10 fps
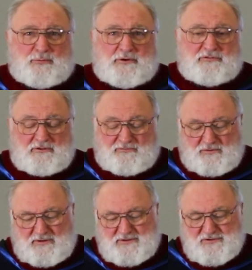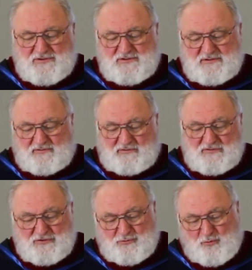We see floods,
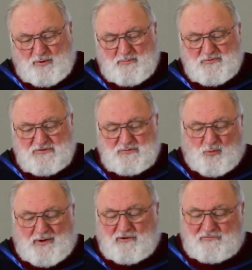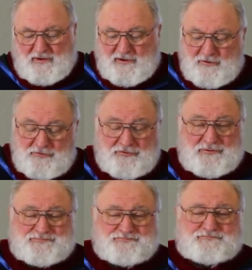storms, wildfires,